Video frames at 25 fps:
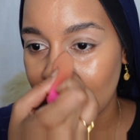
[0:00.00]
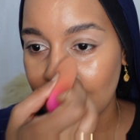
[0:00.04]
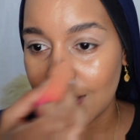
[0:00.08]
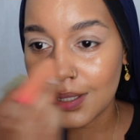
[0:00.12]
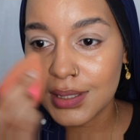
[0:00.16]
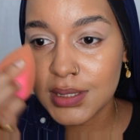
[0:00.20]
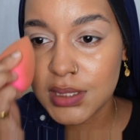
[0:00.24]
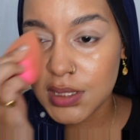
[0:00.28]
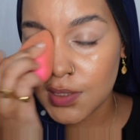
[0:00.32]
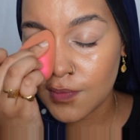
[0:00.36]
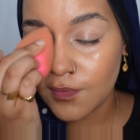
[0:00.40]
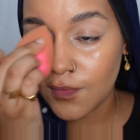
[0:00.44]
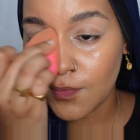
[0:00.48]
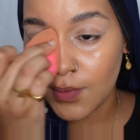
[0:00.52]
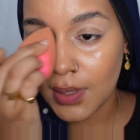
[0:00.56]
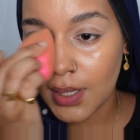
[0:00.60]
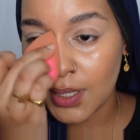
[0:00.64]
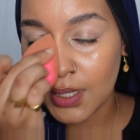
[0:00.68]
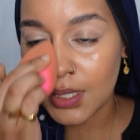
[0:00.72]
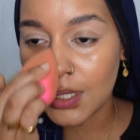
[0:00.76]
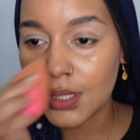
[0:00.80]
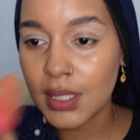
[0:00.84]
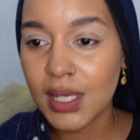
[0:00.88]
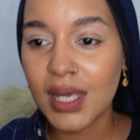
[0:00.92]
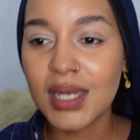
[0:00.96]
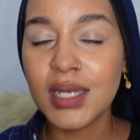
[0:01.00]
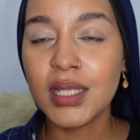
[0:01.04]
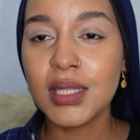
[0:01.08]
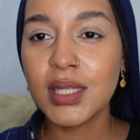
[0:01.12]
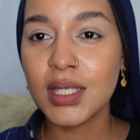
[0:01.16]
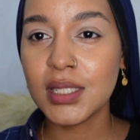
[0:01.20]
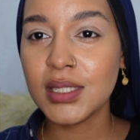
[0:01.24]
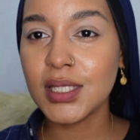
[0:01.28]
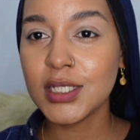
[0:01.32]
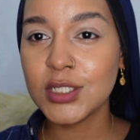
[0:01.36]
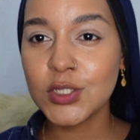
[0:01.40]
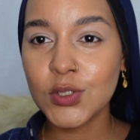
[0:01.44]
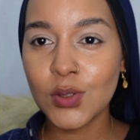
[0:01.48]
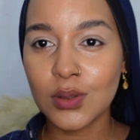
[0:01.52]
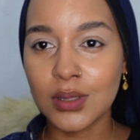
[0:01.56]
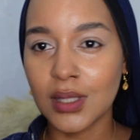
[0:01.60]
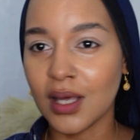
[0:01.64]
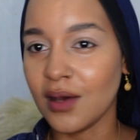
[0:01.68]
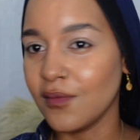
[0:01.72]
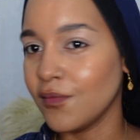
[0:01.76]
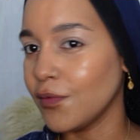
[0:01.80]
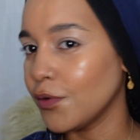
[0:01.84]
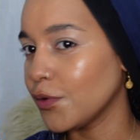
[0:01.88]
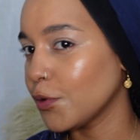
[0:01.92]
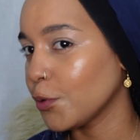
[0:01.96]
it's fine. Anything that you
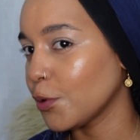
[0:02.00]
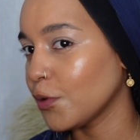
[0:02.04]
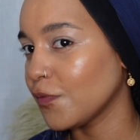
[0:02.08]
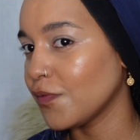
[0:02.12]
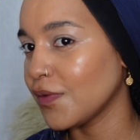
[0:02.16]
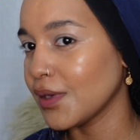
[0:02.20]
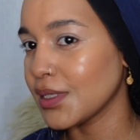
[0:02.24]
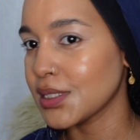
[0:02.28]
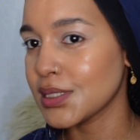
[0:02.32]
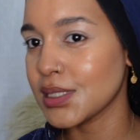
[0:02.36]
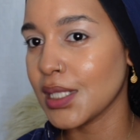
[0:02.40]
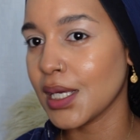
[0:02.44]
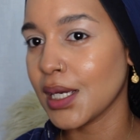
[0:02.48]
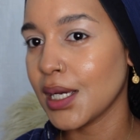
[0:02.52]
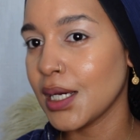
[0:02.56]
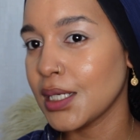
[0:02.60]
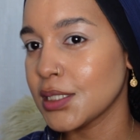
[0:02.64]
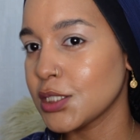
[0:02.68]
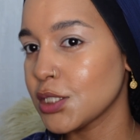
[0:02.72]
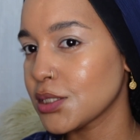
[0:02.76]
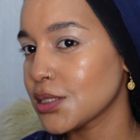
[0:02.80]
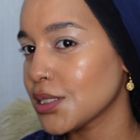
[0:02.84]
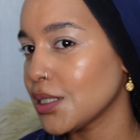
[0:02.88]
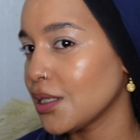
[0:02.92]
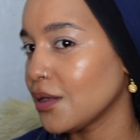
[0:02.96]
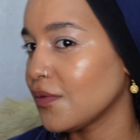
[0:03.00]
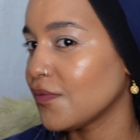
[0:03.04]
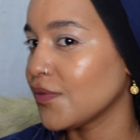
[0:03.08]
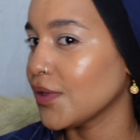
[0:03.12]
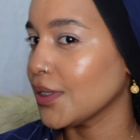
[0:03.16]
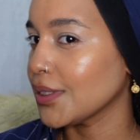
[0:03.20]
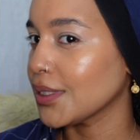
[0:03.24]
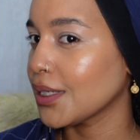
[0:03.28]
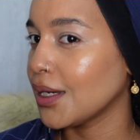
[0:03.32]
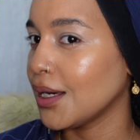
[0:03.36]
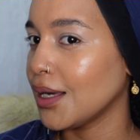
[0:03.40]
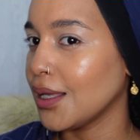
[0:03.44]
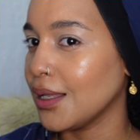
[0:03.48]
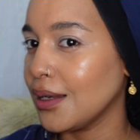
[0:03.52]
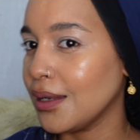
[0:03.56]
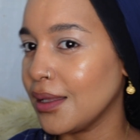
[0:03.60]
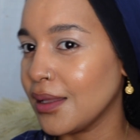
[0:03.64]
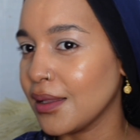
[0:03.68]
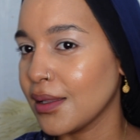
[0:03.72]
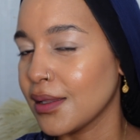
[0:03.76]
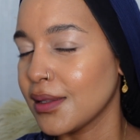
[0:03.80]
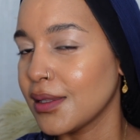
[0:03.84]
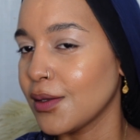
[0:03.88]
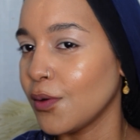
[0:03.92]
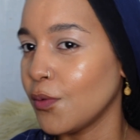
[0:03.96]
love on your face. Like, I just love that color,
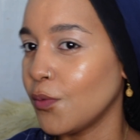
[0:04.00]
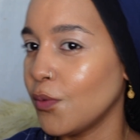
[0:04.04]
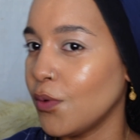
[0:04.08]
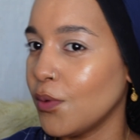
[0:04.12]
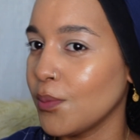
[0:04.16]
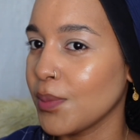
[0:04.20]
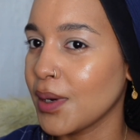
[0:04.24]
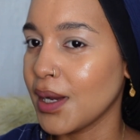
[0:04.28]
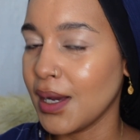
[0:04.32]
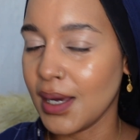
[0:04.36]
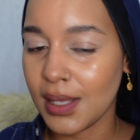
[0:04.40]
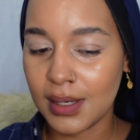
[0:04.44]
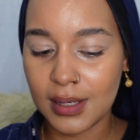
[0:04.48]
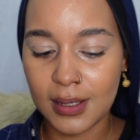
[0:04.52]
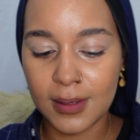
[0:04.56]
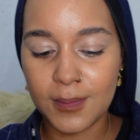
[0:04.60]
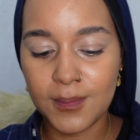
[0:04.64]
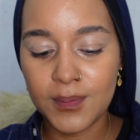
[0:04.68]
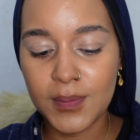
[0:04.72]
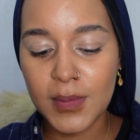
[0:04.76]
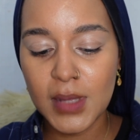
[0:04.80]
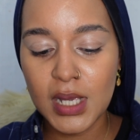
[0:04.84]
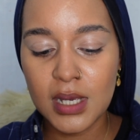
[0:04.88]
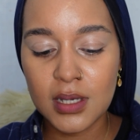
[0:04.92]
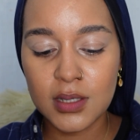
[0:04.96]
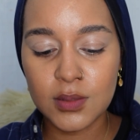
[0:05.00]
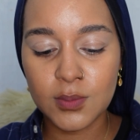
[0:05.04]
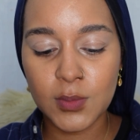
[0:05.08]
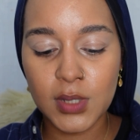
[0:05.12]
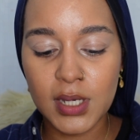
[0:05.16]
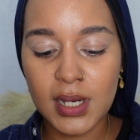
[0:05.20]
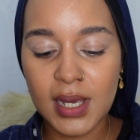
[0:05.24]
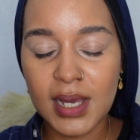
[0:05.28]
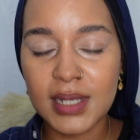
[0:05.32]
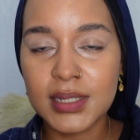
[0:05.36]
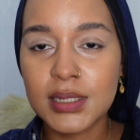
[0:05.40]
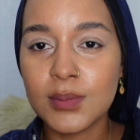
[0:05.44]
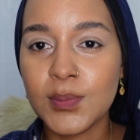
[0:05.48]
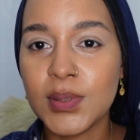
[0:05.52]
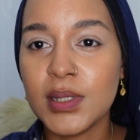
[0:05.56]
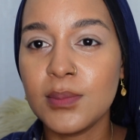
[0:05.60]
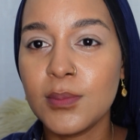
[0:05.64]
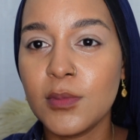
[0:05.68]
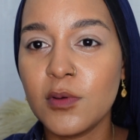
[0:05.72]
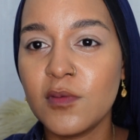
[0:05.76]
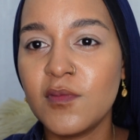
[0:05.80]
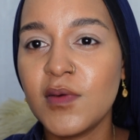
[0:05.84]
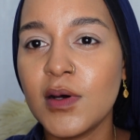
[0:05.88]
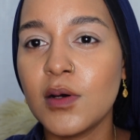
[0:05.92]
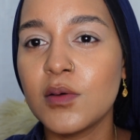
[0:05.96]
the warm color. I'm going to add a bit
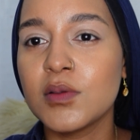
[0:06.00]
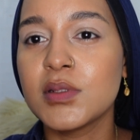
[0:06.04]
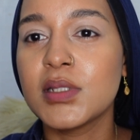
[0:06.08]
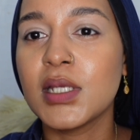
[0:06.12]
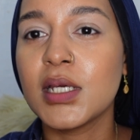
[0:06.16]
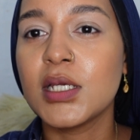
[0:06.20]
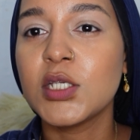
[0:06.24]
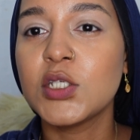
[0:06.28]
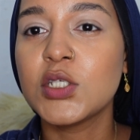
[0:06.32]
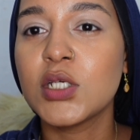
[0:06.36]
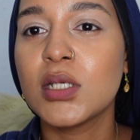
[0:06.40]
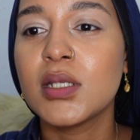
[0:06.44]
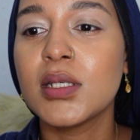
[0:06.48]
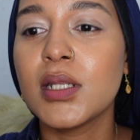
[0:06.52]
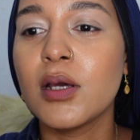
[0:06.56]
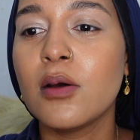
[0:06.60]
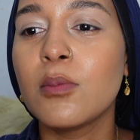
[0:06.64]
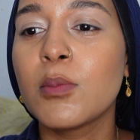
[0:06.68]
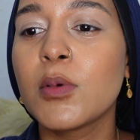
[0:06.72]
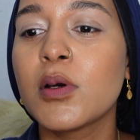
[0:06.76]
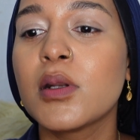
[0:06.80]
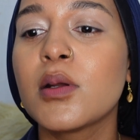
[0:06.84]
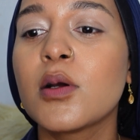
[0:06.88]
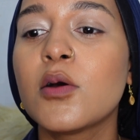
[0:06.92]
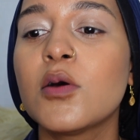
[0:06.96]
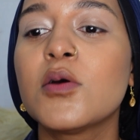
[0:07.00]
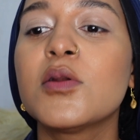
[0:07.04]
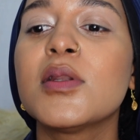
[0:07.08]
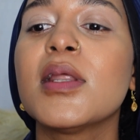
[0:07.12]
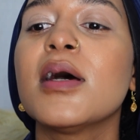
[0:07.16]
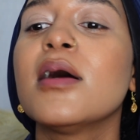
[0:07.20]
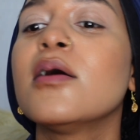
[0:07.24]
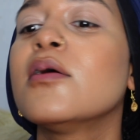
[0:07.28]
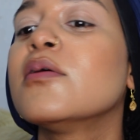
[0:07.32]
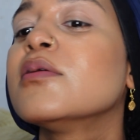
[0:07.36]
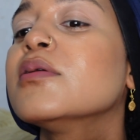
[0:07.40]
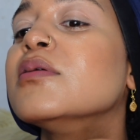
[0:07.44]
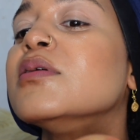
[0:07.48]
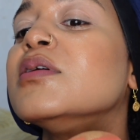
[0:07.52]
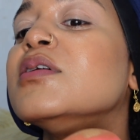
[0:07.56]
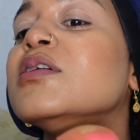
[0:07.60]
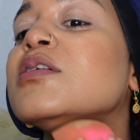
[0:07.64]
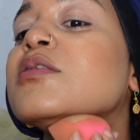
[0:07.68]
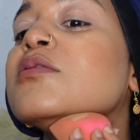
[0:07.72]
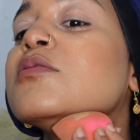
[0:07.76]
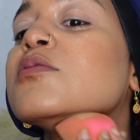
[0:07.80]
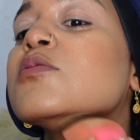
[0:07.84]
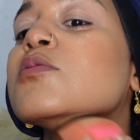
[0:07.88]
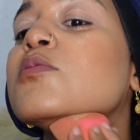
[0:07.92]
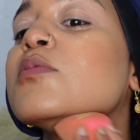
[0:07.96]
more foundation. Now I'm going to go down
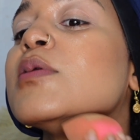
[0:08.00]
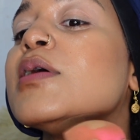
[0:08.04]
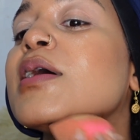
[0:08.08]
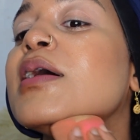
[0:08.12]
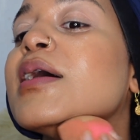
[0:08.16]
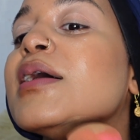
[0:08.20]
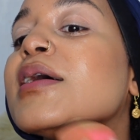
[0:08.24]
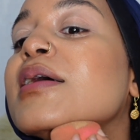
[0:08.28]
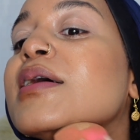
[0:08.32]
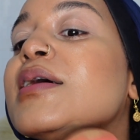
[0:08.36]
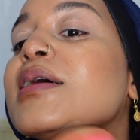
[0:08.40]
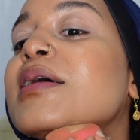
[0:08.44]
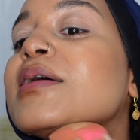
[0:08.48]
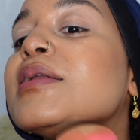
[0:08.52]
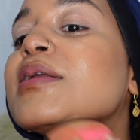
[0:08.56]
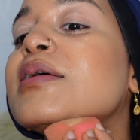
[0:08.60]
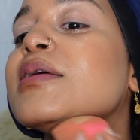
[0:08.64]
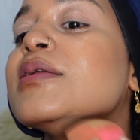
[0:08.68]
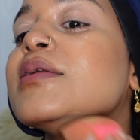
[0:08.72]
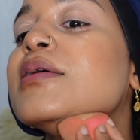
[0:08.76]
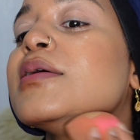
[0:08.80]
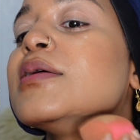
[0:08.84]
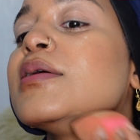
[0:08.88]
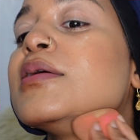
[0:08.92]
to where I added